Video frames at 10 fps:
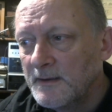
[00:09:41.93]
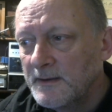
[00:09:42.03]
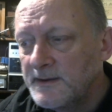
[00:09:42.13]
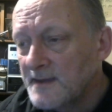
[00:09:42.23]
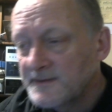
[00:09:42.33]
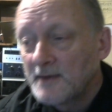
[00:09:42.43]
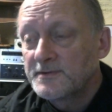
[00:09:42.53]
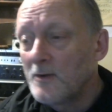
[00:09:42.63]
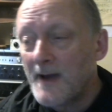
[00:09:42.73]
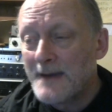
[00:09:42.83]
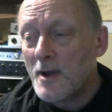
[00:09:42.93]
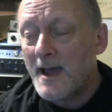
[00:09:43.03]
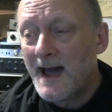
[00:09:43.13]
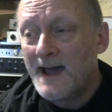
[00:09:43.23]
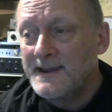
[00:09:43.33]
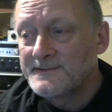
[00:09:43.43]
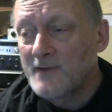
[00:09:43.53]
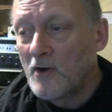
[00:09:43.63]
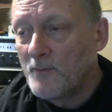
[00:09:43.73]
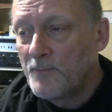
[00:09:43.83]
yeah, so our eyes
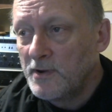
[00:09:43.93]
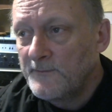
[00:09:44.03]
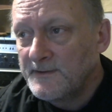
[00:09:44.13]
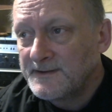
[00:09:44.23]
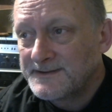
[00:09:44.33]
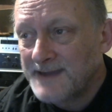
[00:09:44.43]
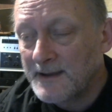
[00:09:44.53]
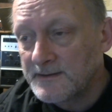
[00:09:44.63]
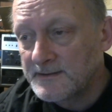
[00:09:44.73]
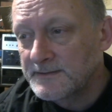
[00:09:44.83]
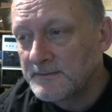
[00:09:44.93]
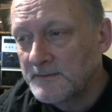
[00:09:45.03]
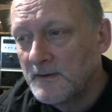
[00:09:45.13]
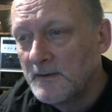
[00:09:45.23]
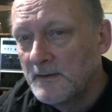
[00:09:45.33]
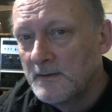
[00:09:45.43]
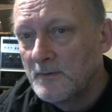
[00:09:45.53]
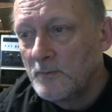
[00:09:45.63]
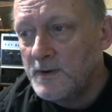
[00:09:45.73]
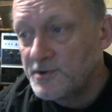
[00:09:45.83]
are perfect detectors.
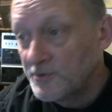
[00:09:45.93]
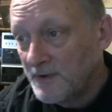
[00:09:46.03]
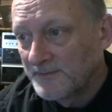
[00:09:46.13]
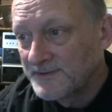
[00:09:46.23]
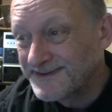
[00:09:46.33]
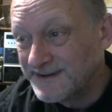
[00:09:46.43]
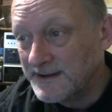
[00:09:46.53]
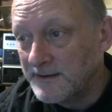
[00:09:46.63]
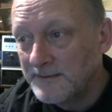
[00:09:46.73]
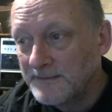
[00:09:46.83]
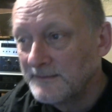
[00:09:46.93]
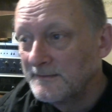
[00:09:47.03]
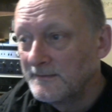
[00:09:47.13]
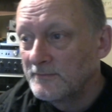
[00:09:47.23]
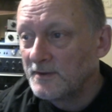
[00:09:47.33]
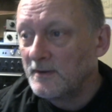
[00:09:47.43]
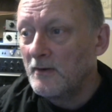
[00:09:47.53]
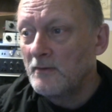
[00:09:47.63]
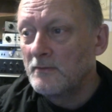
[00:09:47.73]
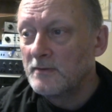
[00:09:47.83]
We should be able to see that,
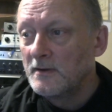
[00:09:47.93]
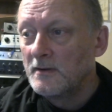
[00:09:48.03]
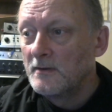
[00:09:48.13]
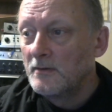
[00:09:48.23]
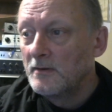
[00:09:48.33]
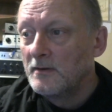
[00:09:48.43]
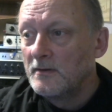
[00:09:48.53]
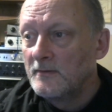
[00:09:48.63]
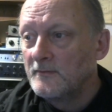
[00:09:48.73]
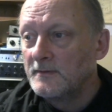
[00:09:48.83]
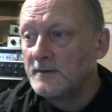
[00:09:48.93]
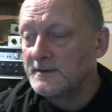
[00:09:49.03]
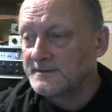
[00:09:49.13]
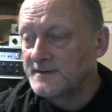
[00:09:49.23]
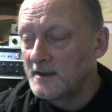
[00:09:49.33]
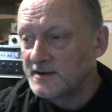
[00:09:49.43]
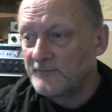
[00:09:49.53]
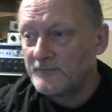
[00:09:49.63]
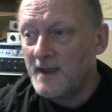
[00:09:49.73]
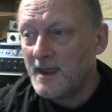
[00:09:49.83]
oh, it starts
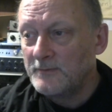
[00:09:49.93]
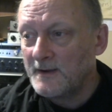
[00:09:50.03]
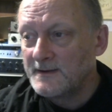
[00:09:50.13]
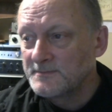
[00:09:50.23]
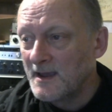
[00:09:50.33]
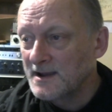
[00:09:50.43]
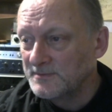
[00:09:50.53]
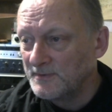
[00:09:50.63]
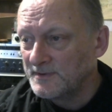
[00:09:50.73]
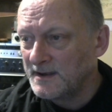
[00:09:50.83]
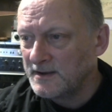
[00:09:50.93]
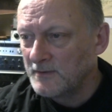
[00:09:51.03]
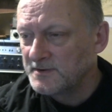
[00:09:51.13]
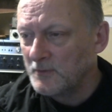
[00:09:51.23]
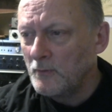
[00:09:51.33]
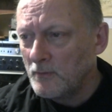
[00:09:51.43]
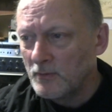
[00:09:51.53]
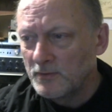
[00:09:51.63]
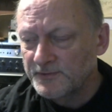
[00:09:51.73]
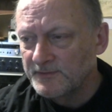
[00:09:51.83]
off red where it's maximum, but then it goes to,
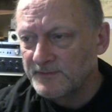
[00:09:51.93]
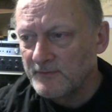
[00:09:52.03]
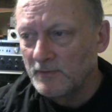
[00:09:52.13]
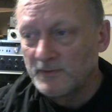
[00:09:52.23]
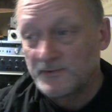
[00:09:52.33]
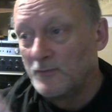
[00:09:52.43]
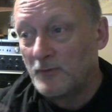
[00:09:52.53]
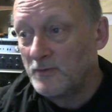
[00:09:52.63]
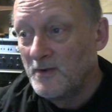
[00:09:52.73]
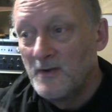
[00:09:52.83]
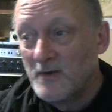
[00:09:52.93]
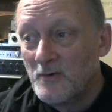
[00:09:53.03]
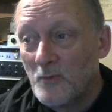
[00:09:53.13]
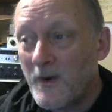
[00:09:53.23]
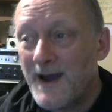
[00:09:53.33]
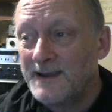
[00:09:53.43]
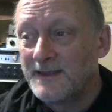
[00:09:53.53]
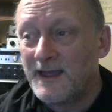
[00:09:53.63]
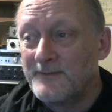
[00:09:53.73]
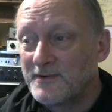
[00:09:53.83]
all sorts of colours, or white
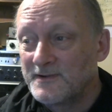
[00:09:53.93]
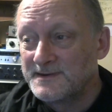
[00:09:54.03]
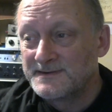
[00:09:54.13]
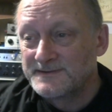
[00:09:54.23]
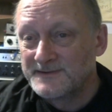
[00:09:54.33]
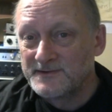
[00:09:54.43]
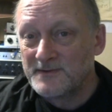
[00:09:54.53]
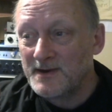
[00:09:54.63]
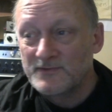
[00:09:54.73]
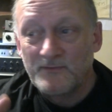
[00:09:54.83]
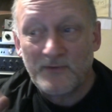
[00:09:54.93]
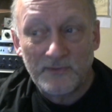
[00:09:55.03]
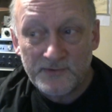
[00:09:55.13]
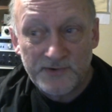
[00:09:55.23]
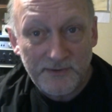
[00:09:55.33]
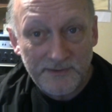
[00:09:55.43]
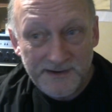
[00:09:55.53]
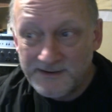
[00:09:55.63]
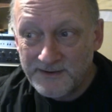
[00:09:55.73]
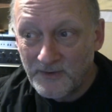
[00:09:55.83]
light, because it's such a mixture of colours, surely,
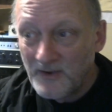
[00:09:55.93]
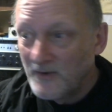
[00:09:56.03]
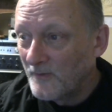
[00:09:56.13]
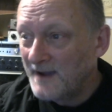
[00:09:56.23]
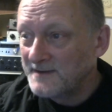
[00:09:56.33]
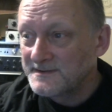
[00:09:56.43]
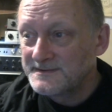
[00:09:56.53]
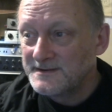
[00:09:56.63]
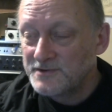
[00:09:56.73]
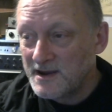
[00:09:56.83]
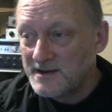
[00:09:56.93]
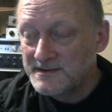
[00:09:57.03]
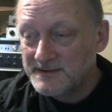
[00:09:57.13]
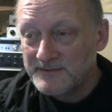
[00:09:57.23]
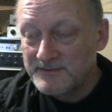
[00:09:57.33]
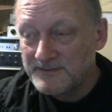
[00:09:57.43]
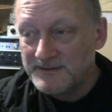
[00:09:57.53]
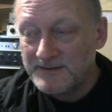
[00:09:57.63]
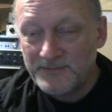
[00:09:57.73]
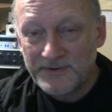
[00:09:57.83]
you know. Why doesn't it change?
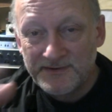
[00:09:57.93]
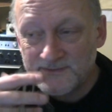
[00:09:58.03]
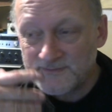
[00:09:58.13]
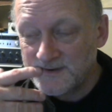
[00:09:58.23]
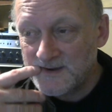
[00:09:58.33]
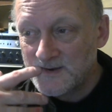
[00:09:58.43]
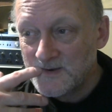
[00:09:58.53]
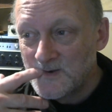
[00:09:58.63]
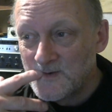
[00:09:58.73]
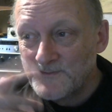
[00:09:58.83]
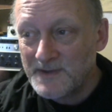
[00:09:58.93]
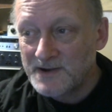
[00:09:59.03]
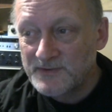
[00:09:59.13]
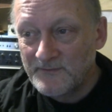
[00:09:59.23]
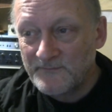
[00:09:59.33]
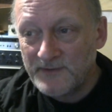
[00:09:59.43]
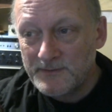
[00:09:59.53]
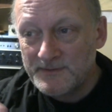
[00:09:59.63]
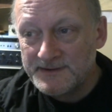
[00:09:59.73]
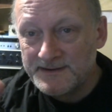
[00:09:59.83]
You know, because of the mixture of
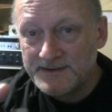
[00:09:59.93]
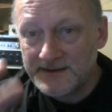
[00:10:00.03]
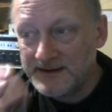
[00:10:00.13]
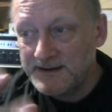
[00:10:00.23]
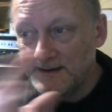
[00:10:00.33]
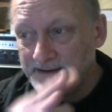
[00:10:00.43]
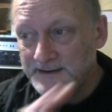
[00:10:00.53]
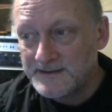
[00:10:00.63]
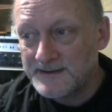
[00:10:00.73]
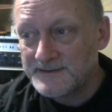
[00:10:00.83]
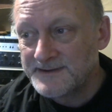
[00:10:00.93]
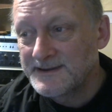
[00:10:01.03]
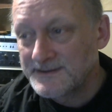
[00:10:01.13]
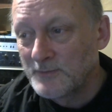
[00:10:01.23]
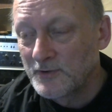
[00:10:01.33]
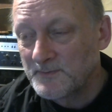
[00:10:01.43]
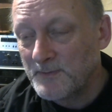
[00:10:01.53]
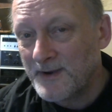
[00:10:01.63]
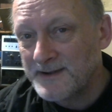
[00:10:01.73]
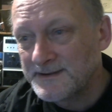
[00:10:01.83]
frequencies that he insists must be
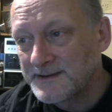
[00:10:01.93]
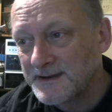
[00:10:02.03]
present